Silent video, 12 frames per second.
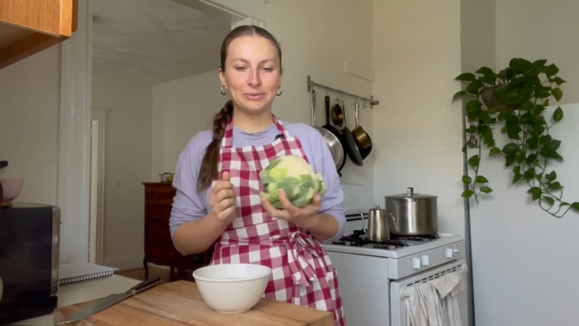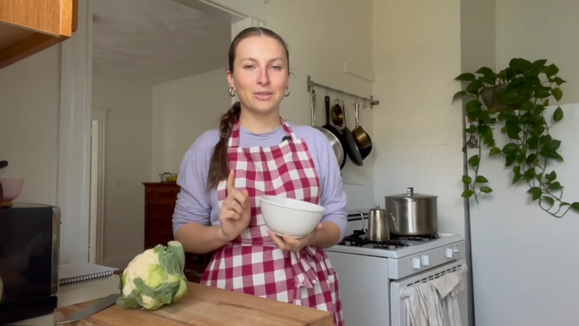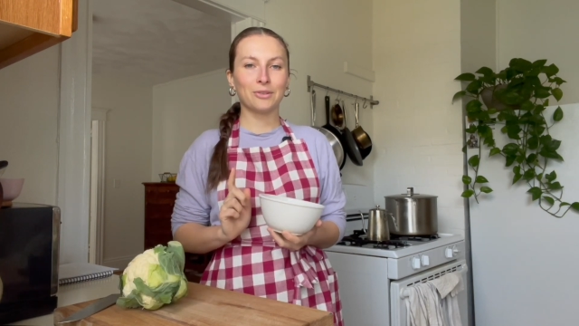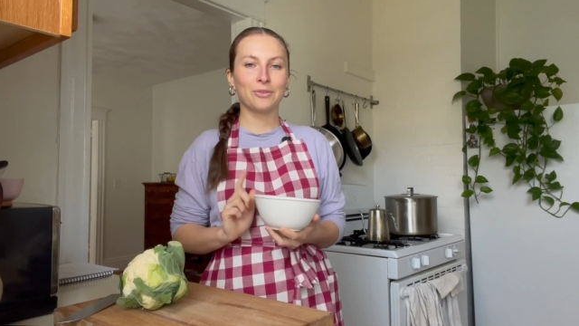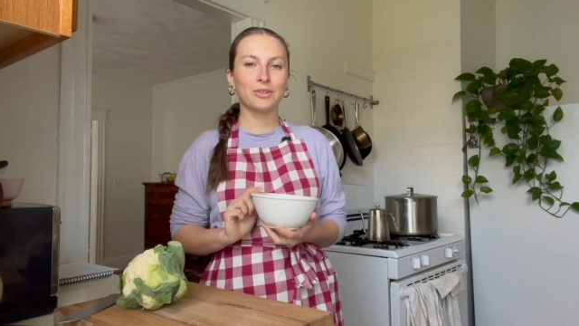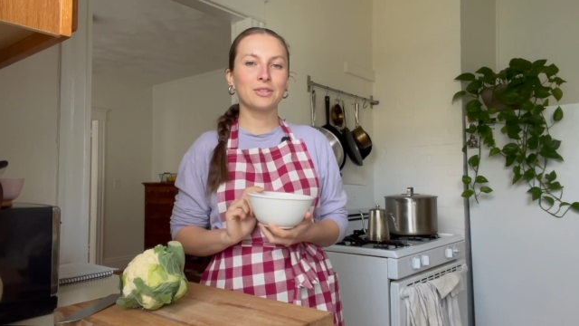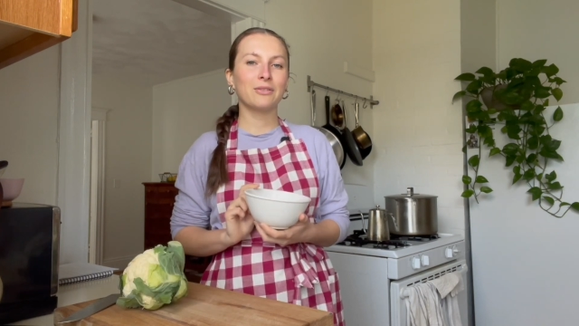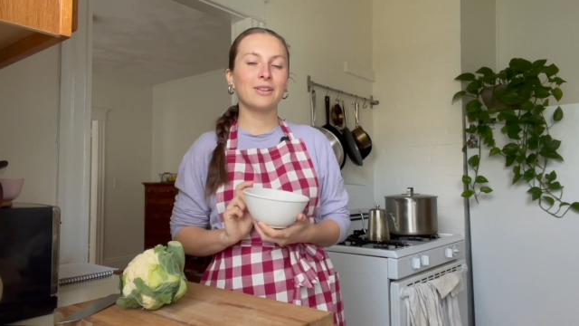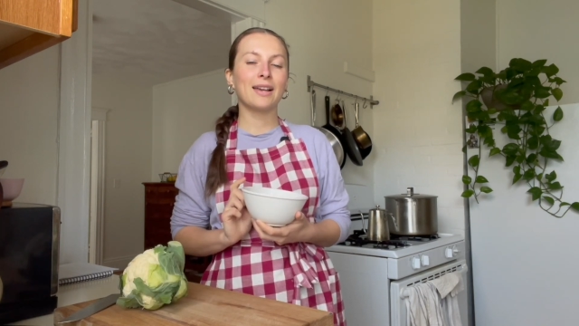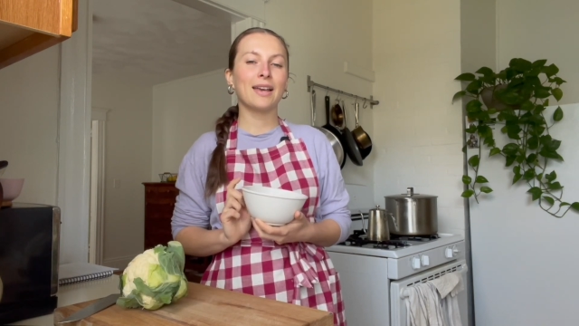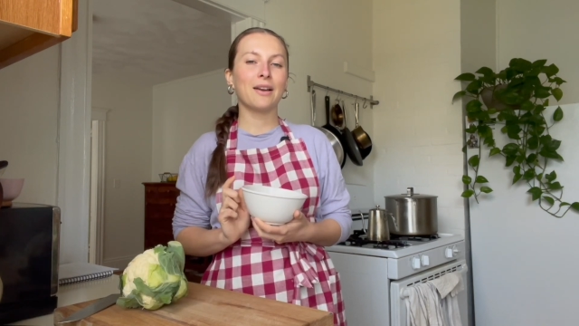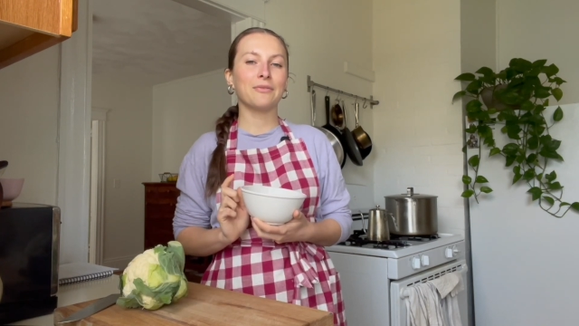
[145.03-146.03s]
So first of all,
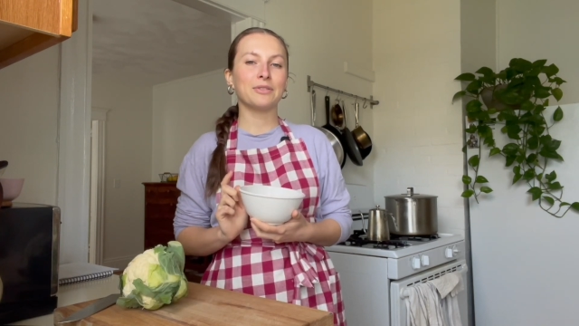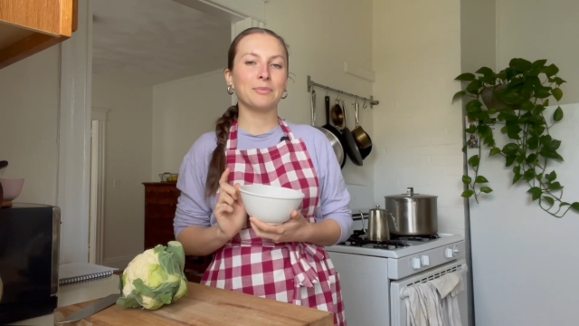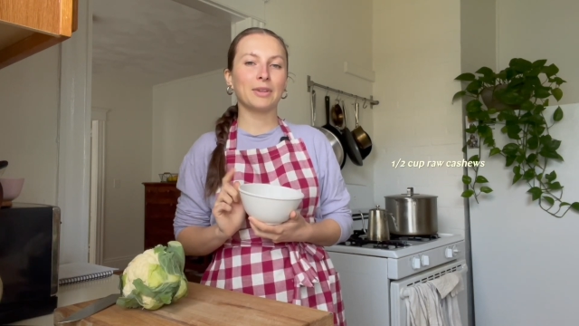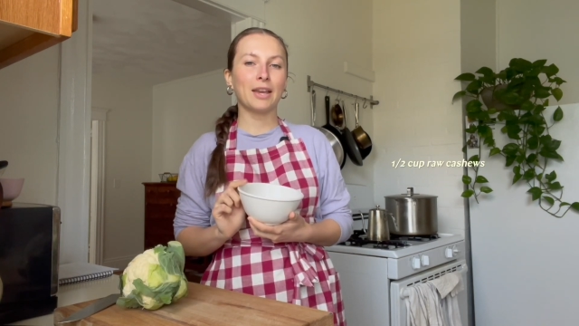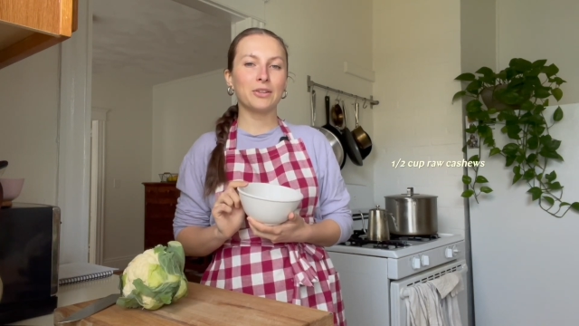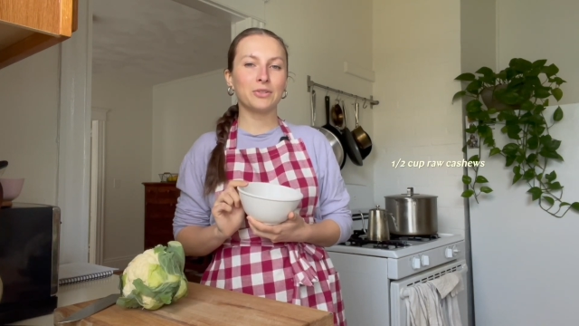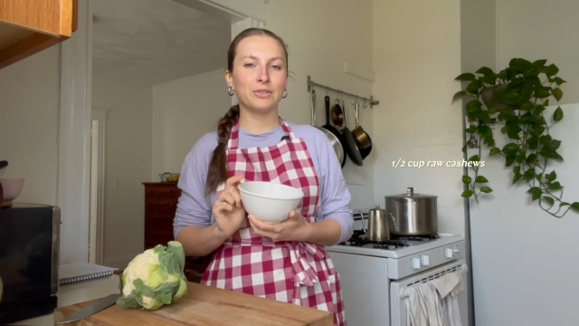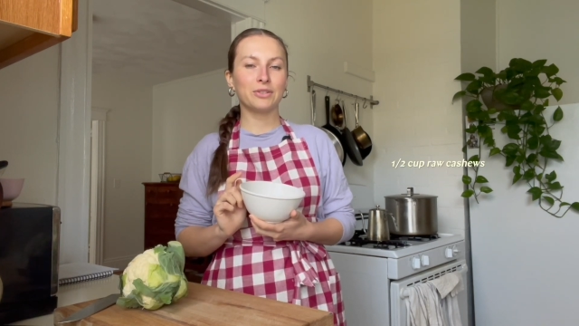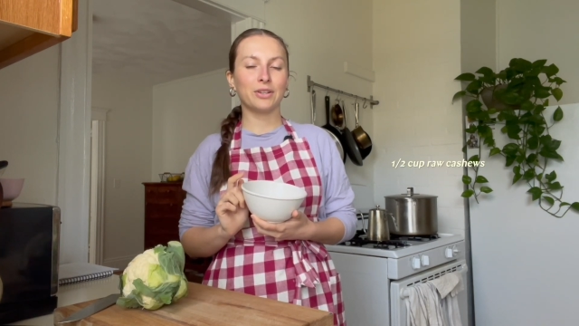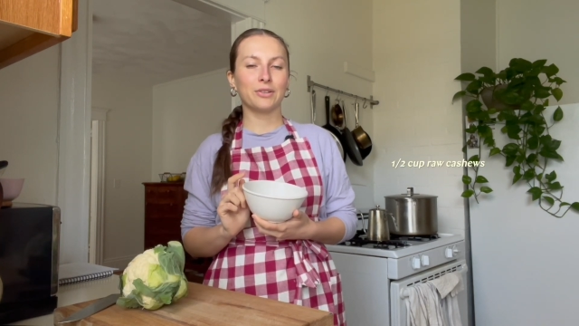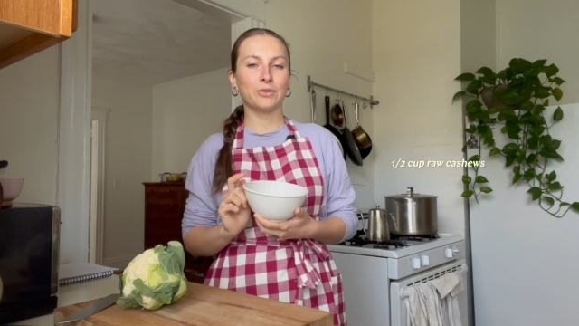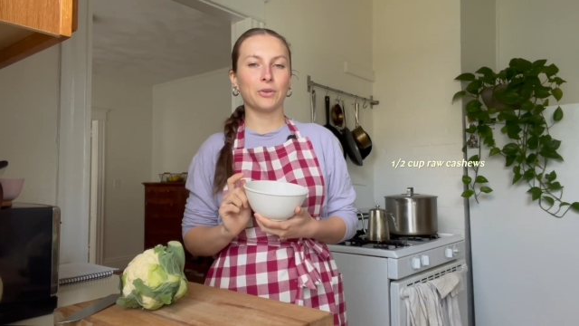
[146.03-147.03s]
I have some cashews
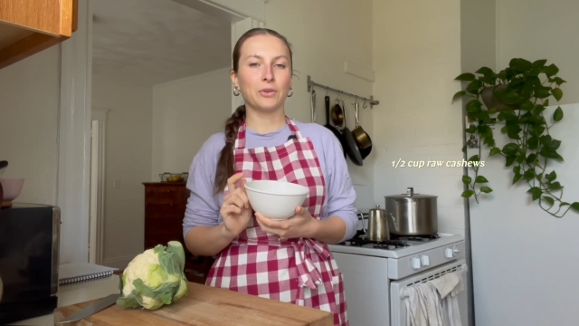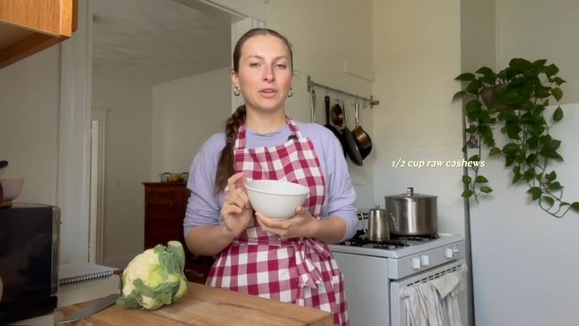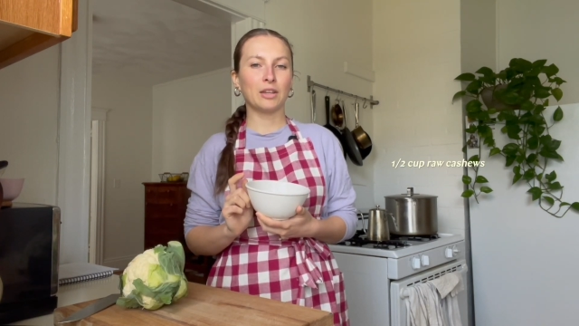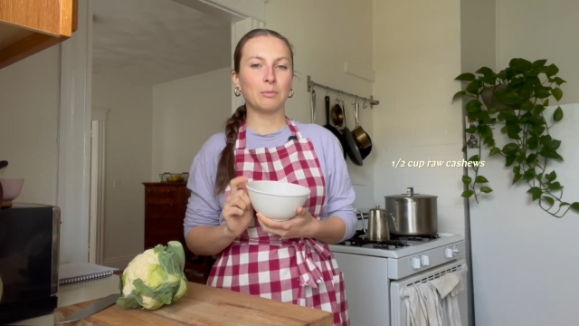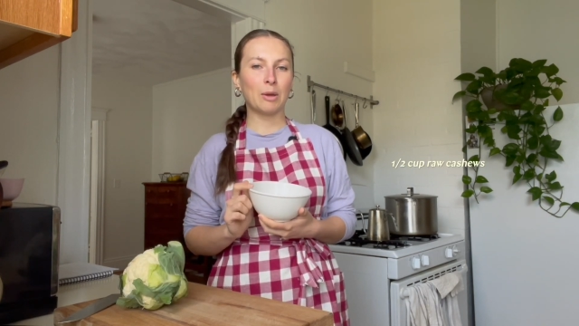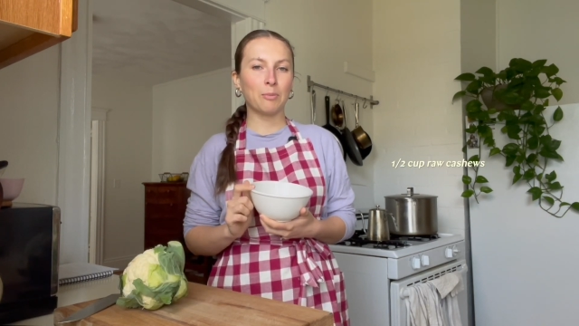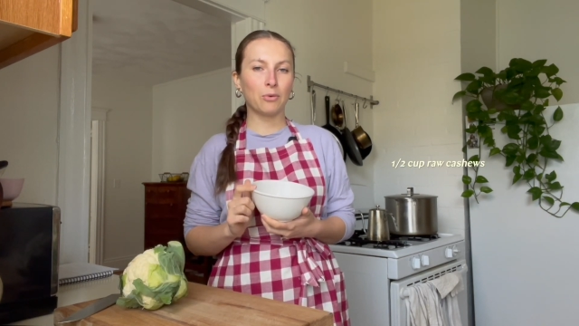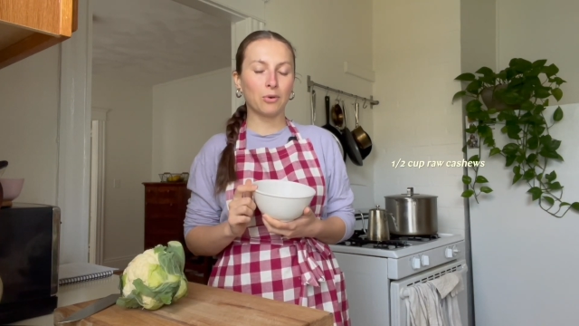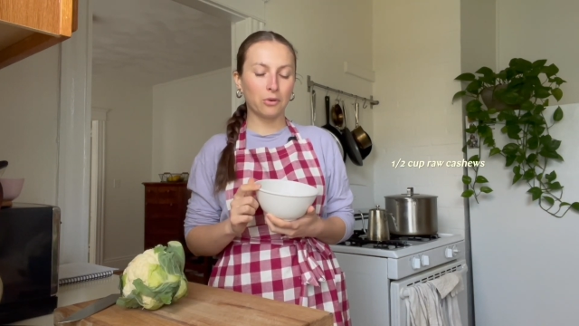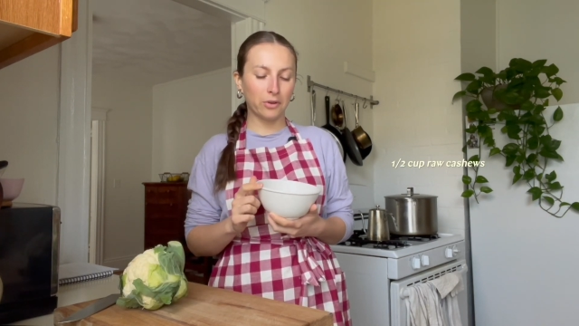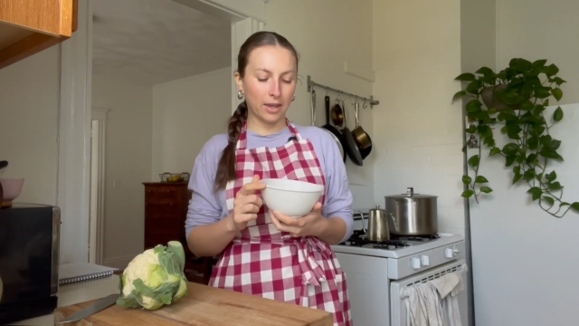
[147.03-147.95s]
here soaking in my bowl,